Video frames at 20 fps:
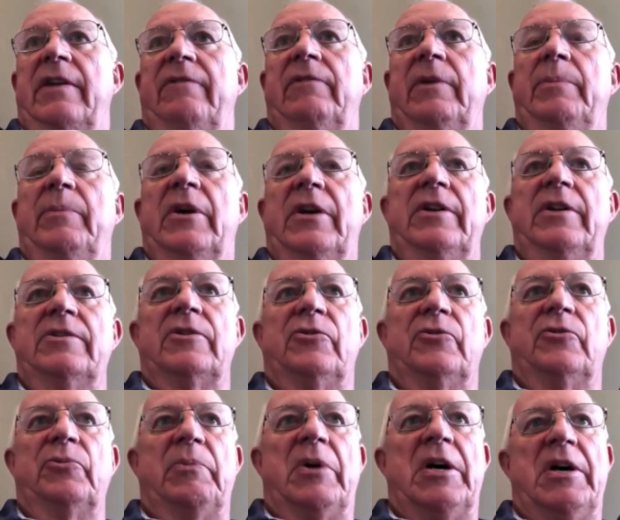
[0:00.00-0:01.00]
everybody's
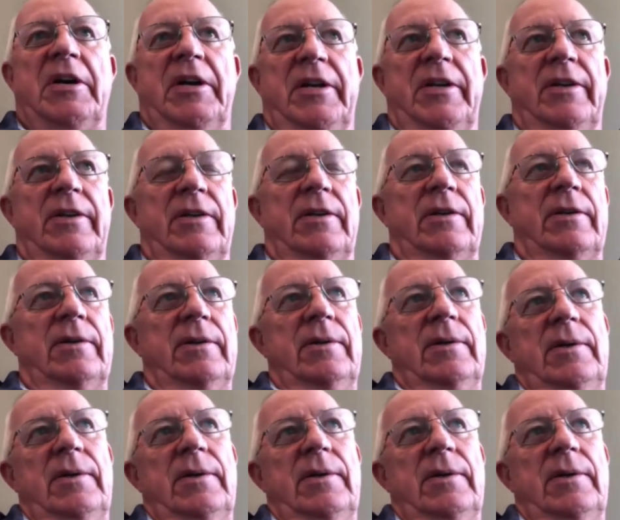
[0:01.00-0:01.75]
own mind, and